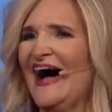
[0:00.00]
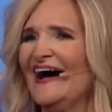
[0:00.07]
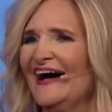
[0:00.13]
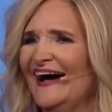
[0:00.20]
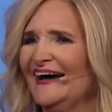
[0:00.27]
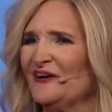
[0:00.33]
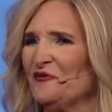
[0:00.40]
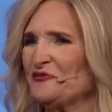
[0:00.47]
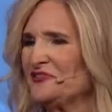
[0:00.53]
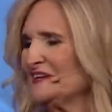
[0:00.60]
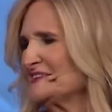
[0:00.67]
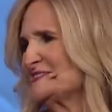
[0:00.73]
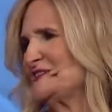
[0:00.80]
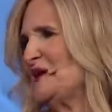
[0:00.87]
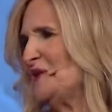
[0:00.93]
I don't think
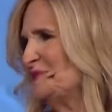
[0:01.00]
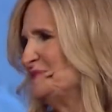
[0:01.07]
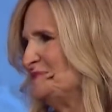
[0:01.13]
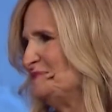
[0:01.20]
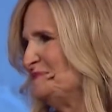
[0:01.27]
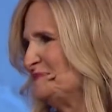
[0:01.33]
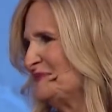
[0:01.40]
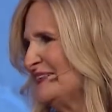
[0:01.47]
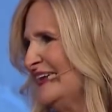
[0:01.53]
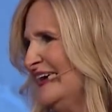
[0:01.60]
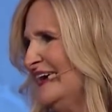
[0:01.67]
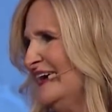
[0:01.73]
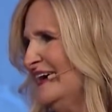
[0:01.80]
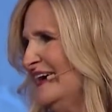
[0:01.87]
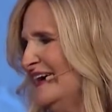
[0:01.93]
so.
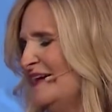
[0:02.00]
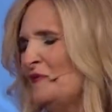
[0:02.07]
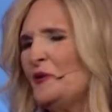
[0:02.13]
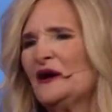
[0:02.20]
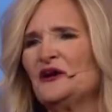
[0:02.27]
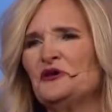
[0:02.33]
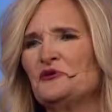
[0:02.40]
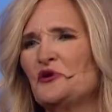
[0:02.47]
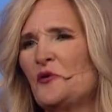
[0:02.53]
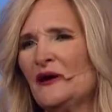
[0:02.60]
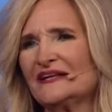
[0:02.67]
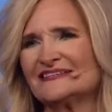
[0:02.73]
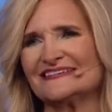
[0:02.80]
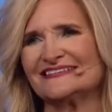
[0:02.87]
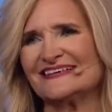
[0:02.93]
What are you
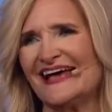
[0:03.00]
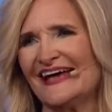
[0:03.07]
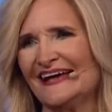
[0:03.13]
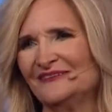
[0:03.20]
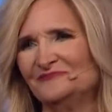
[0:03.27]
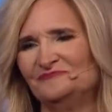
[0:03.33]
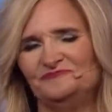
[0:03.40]
quick to say?